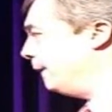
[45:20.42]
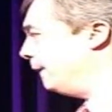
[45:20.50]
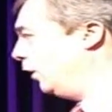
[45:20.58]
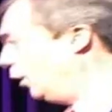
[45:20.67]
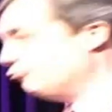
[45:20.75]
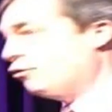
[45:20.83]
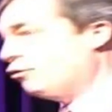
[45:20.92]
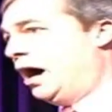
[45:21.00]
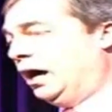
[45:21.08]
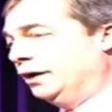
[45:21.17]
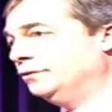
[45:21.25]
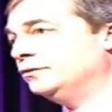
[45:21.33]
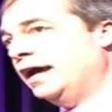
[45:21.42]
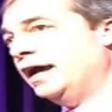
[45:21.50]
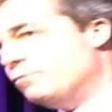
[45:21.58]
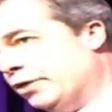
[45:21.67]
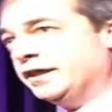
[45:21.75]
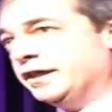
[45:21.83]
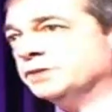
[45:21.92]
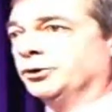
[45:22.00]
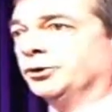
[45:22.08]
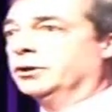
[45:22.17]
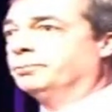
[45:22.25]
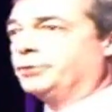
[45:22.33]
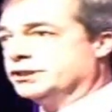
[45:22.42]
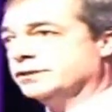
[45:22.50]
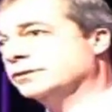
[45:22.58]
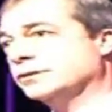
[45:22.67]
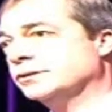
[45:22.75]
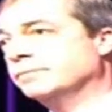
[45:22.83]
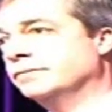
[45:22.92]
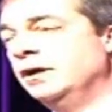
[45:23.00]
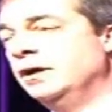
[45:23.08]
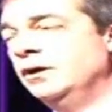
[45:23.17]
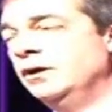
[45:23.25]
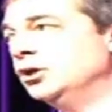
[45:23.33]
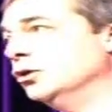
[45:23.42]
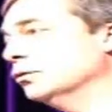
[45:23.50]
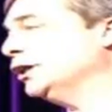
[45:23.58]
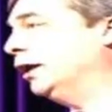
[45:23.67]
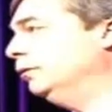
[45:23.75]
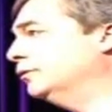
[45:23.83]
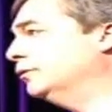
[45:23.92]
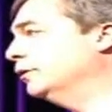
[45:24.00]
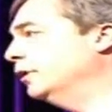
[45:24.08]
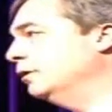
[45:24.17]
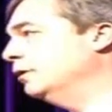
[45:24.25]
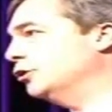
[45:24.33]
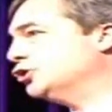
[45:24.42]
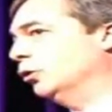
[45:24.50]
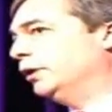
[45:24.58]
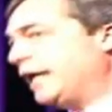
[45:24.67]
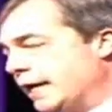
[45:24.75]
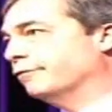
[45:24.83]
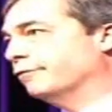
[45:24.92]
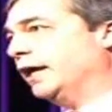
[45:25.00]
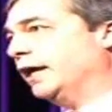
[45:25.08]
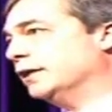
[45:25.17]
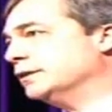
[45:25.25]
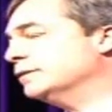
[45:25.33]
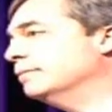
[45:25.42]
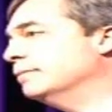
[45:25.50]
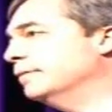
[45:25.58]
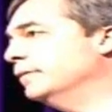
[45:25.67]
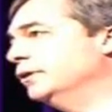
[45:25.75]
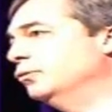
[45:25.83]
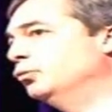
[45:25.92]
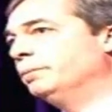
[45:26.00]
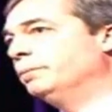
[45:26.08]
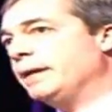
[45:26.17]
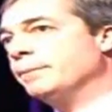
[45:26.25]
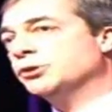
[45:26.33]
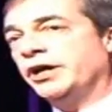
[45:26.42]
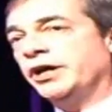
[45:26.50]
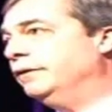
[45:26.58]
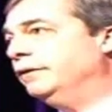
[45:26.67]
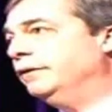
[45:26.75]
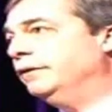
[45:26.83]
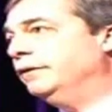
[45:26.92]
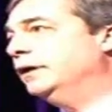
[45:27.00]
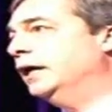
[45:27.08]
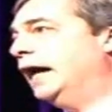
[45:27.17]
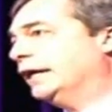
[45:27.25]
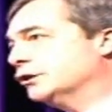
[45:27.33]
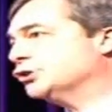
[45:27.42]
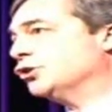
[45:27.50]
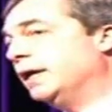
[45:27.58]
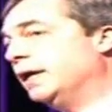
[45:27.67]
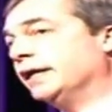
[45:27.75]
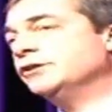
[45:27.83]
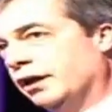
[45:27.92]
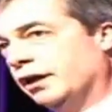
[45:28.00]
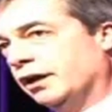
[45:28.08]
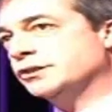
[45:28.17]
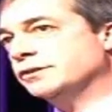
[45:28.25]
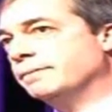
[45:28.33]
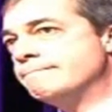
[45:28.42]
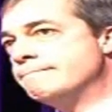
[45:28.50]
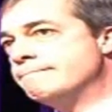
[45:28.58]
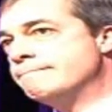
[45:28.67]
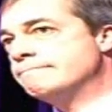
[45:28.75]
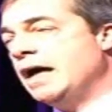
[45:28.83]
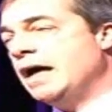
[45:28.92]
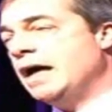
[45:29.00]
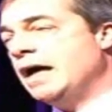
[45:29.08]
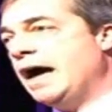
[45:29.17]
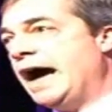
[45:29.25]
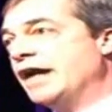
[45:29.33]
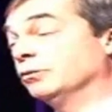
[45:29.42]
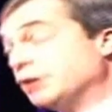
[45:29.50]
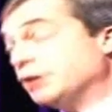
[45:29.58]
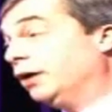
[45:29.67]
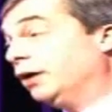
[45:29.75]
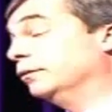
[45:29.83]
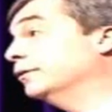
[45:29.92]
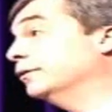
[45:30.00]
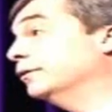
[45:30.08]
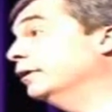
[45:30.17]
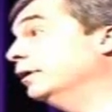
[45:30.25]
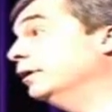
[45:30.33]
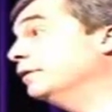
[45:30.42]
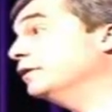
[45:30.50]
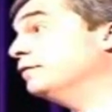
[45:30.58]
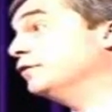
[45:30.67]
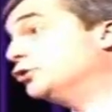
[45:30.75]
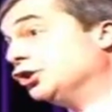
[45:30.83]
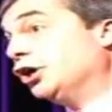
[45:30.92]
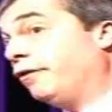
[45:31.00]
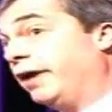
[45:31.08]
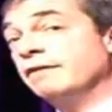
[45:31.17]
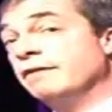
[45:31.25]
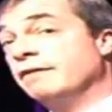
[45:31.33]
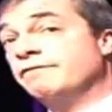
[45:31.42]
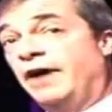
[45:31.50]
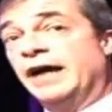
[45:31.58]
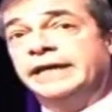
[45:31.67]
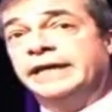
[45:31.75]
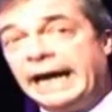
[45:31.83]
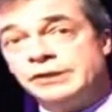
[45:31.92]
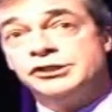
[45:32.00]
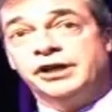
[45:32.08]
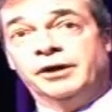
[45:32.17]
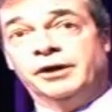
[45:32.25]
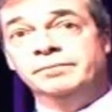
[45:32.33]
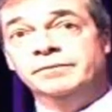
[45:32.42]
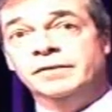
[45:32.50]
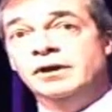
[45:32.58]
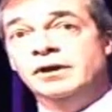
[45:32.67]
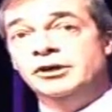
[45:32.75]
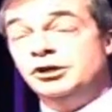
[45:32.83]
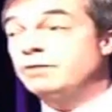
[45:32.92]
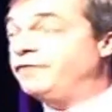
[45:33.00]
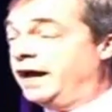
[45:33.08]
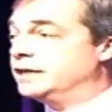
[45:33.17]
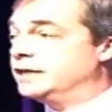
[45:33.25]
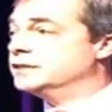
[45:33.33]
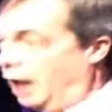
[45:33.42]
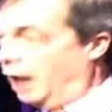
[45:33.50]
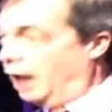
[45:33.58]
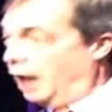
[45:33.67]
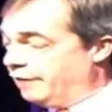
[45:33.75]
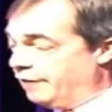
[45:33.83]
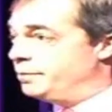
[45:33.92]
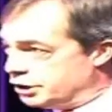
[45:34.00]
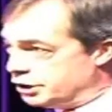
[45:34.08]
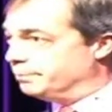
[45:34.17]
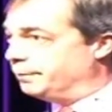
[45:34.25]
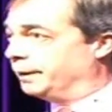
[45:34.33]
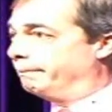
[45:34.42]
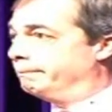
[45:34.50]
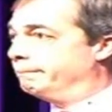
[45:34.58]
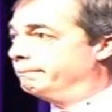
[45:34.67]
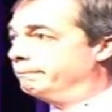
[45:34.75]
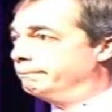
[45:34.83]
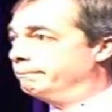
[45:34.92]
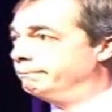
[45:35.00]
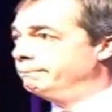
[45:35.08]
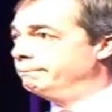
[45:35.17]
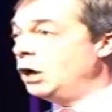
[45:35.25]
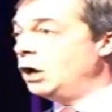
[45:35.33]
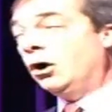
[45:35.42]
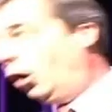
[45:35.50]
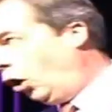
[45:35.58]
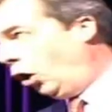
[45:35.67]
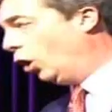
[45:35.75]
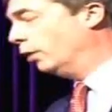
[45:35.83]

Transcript: remand in one of these brutal prisons. You're told that your legal fees will be between one and two million dollars. And you're told that if the jury finds against you, you face life imprisonment. Or